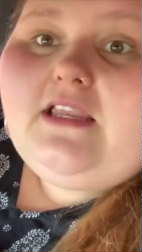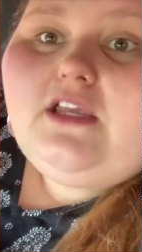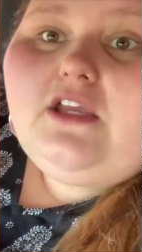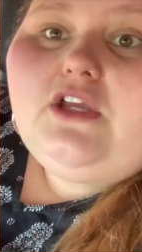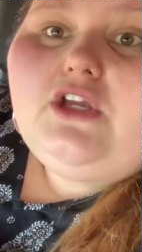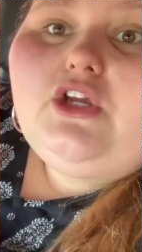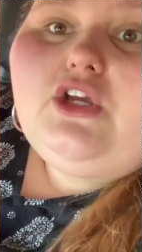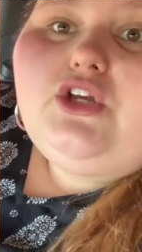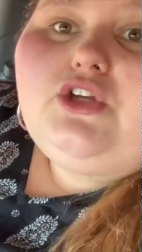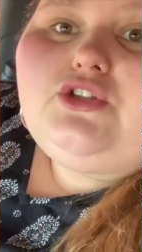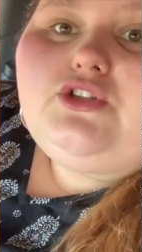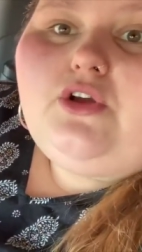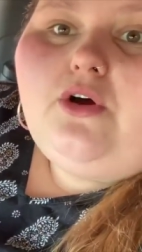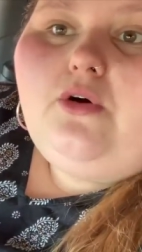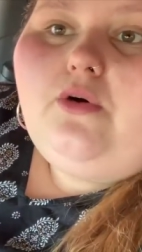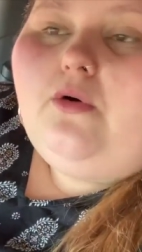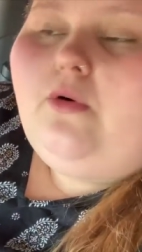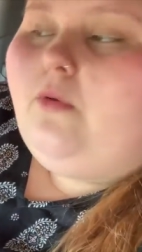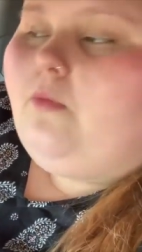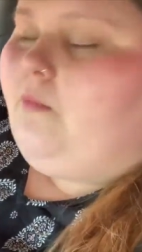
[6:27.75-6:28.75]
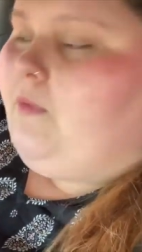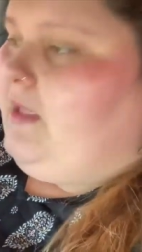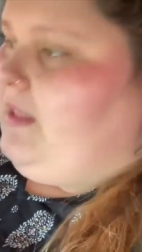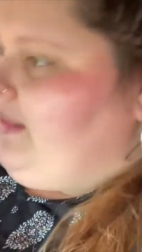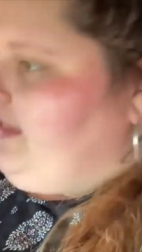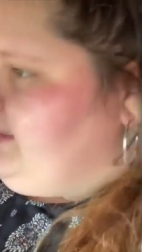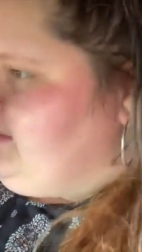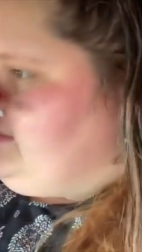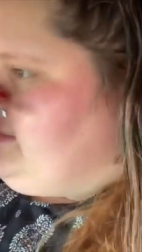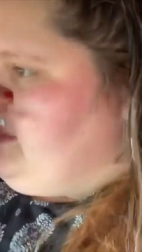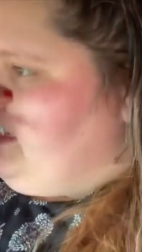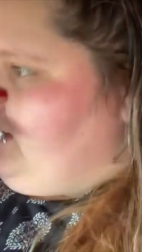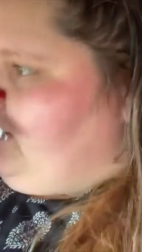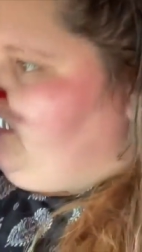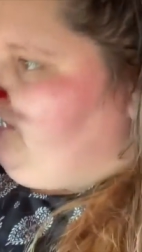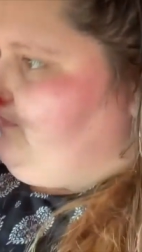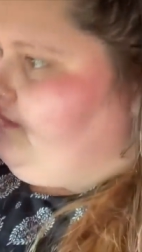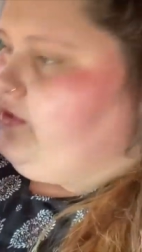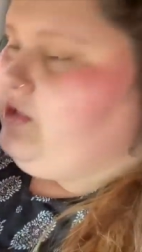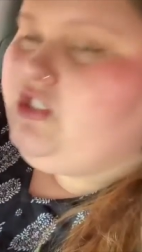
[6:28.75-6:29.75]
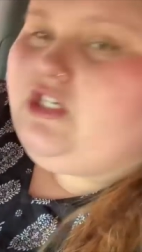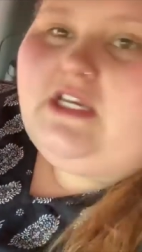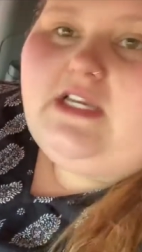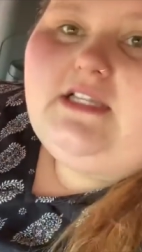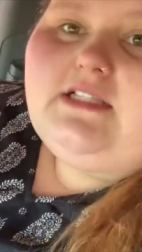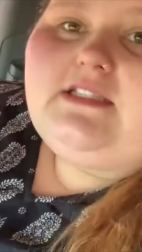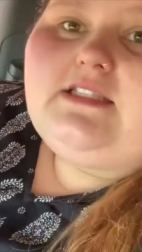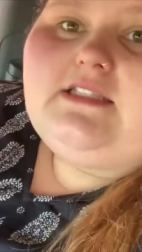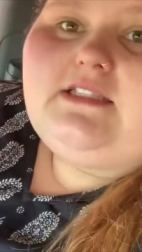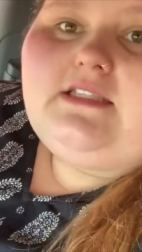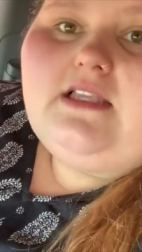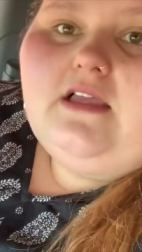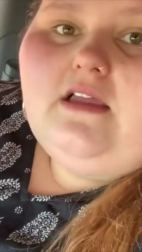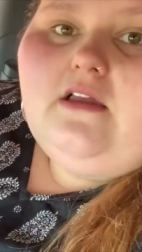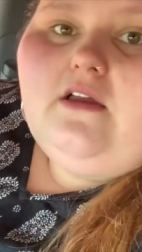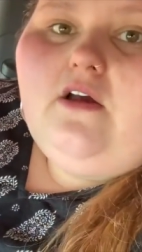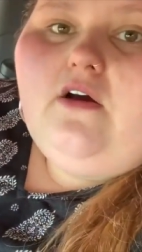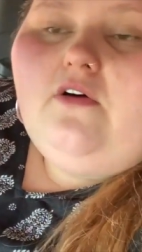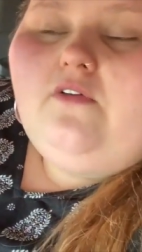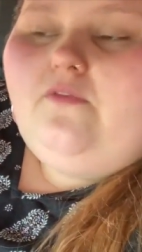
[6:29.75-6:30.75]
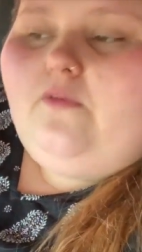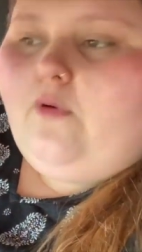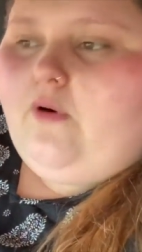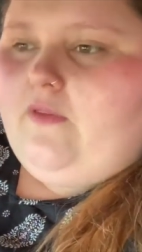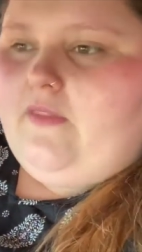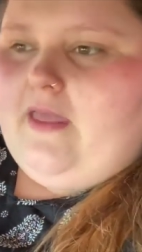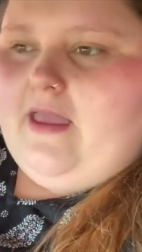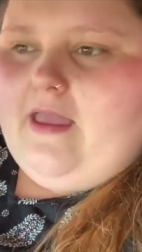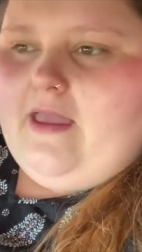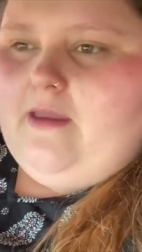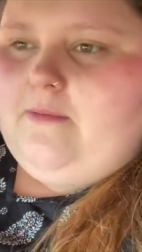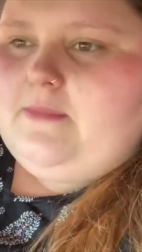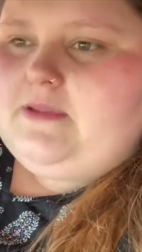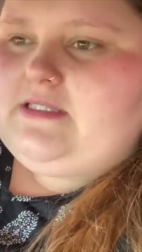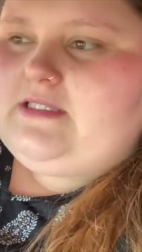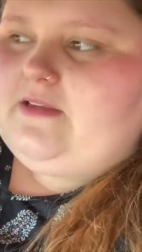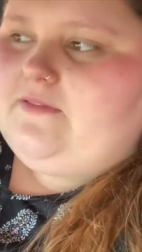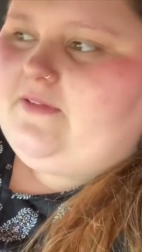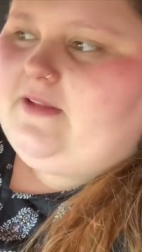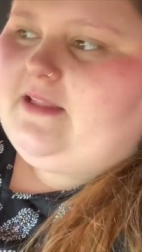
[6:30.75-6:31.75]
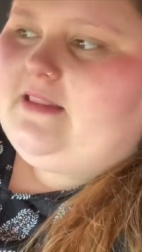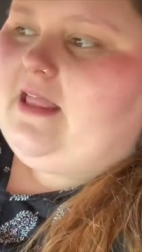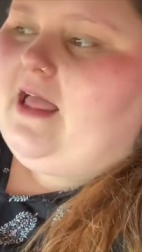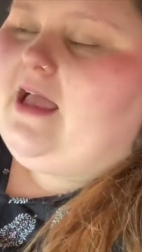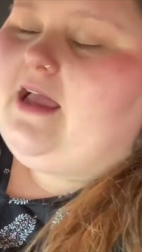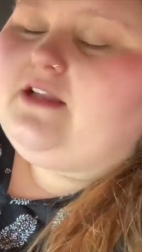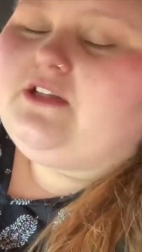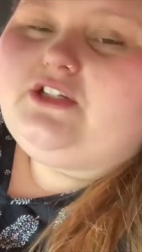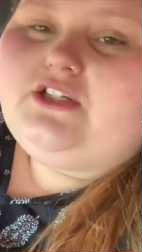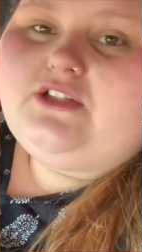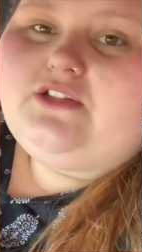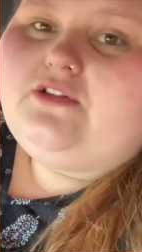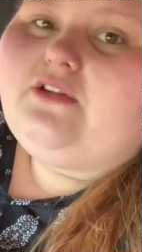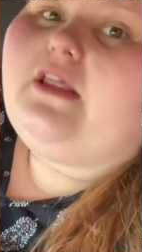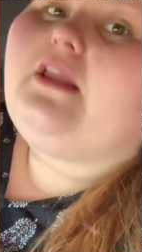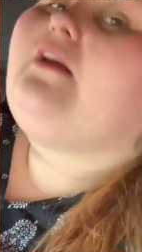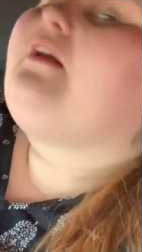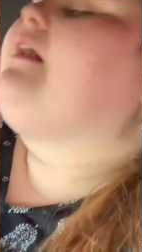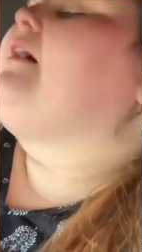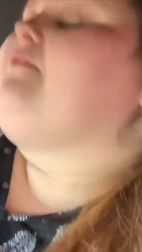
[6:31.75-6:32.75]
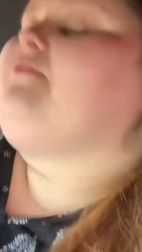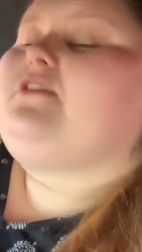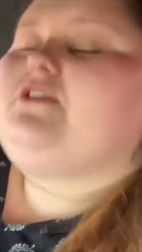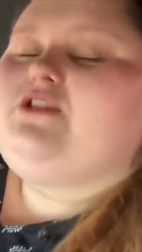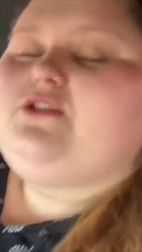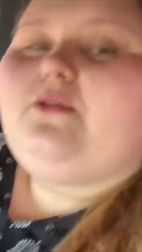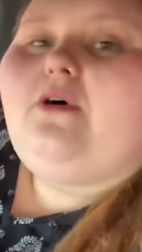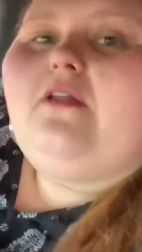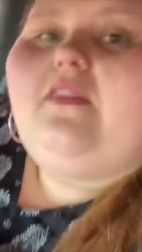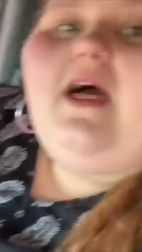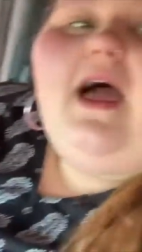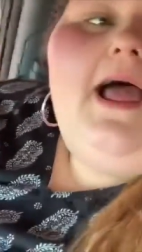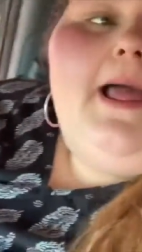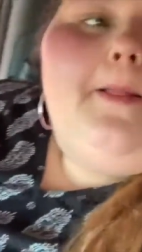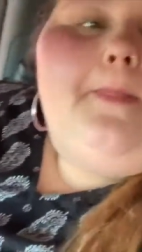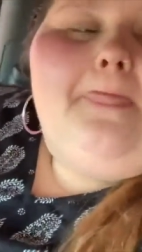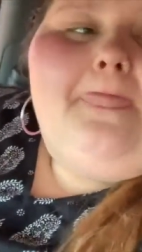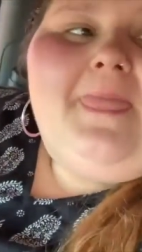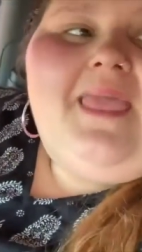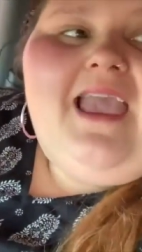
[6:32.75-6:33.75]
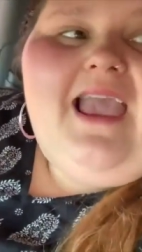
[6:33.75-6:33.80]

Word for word: So we like to take off the sheets for them and stuff like that just so they don't have to do all that.